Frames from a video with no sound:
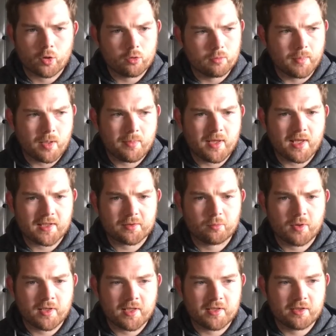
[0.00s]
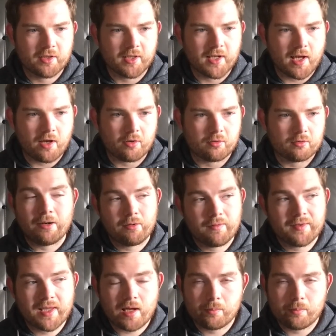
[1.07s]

Or maybe that's why they took it out. However,